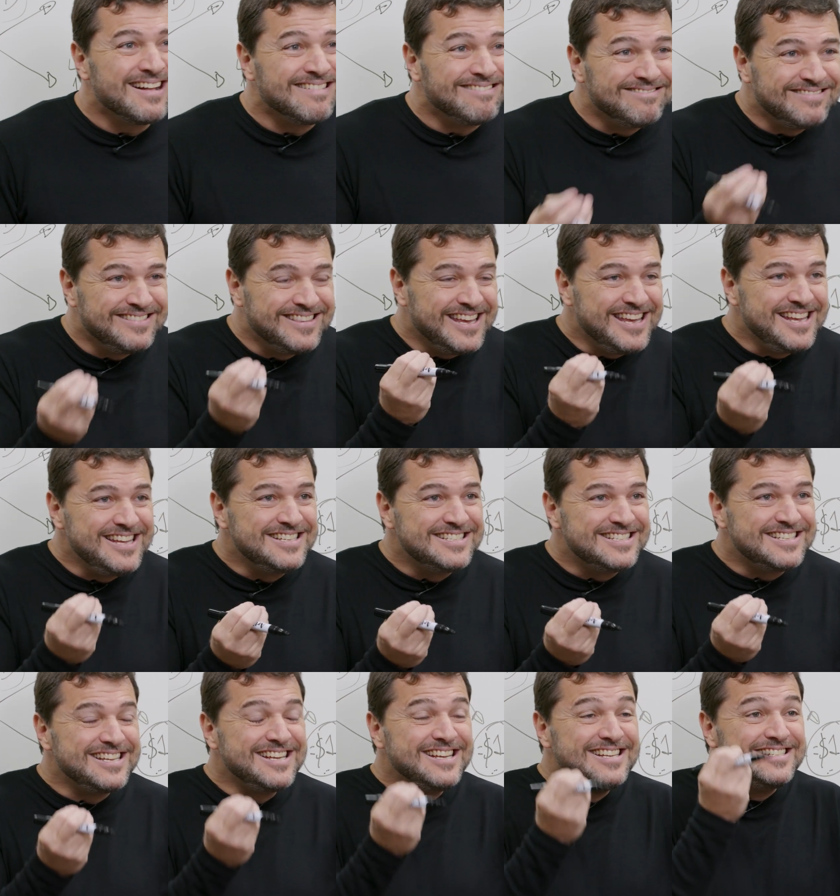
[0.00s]

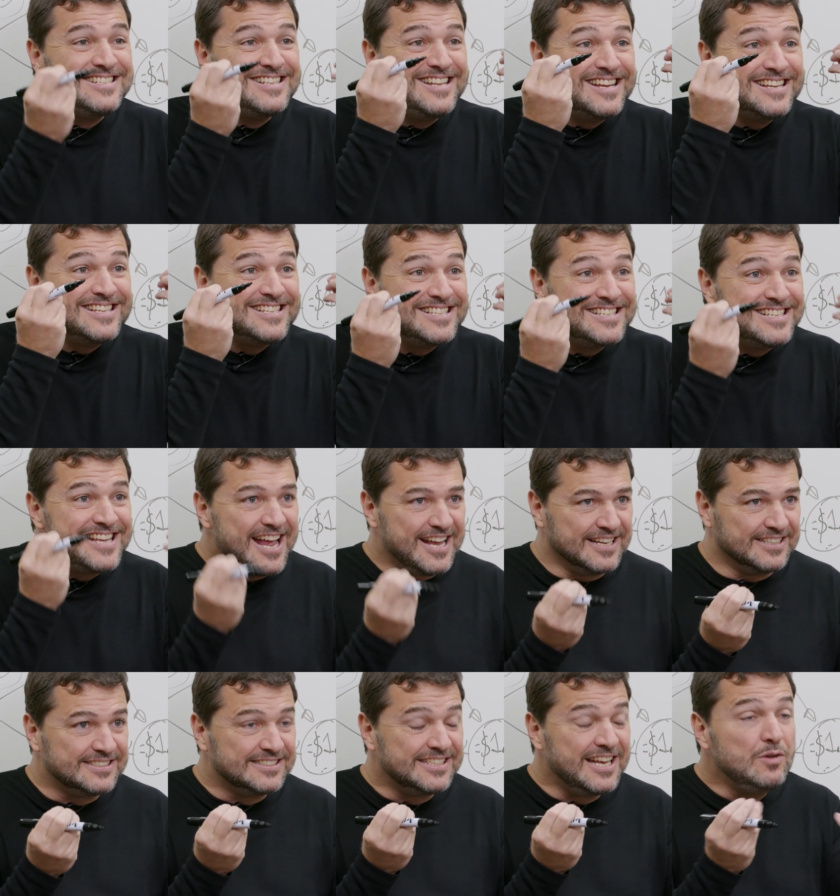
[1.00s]
This is the
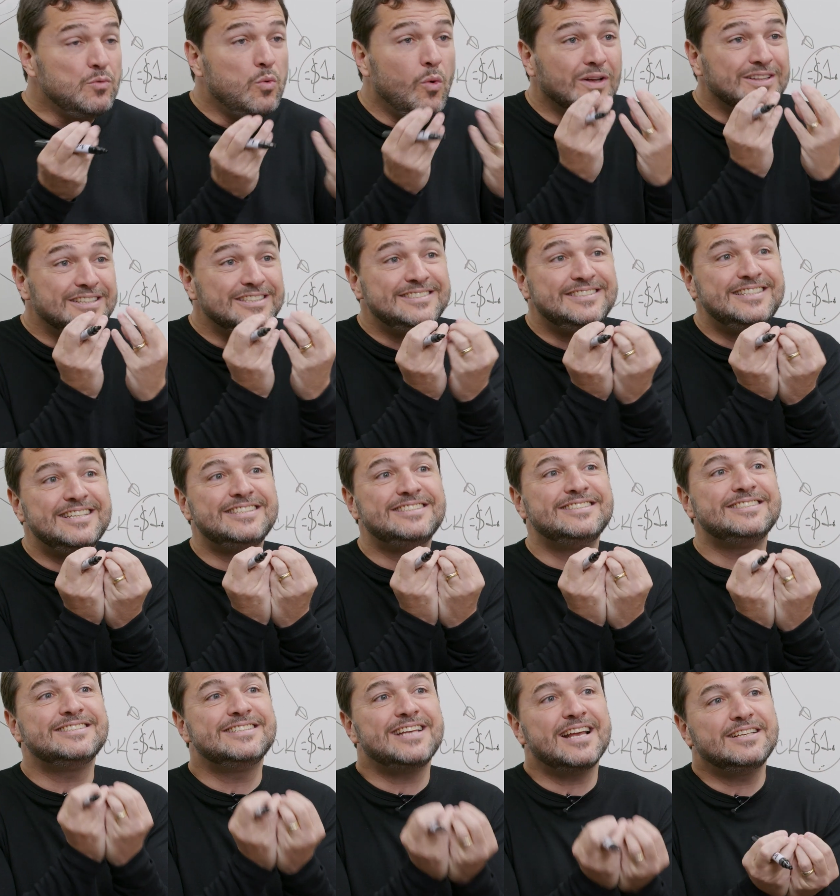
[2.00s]
sense. And what is the
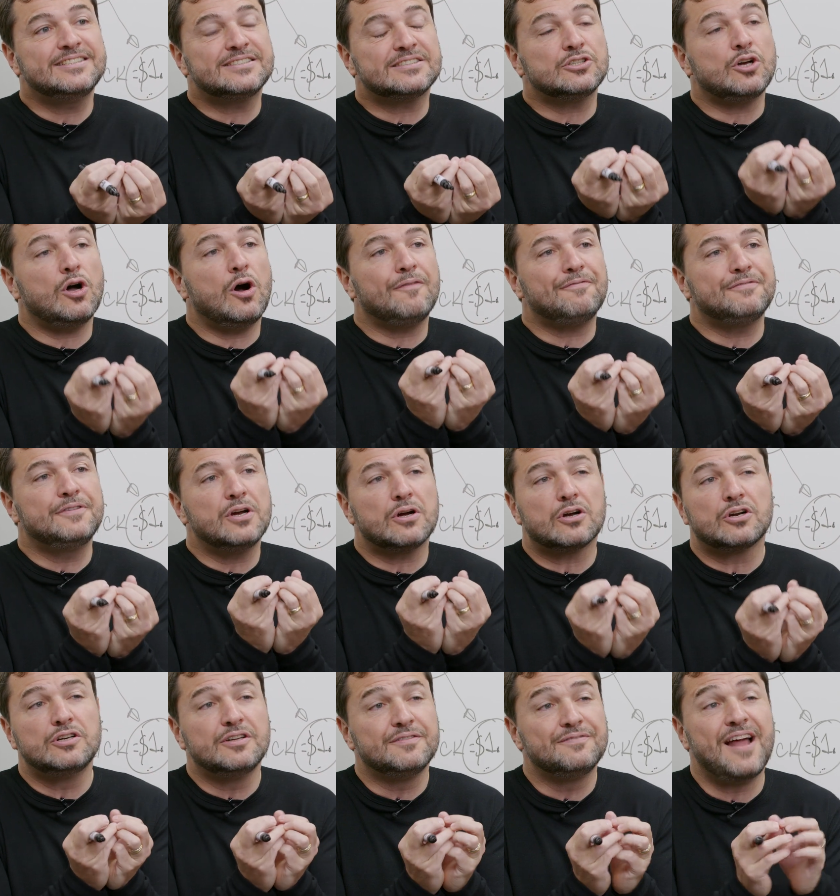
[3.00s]
sense of the
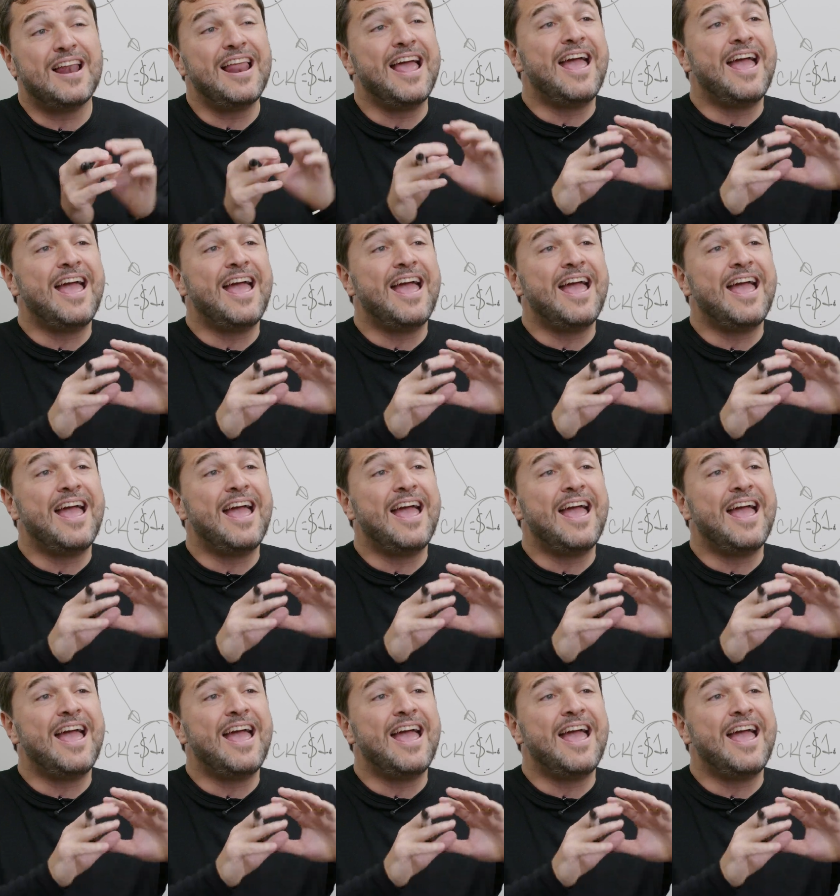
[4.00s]
earned value?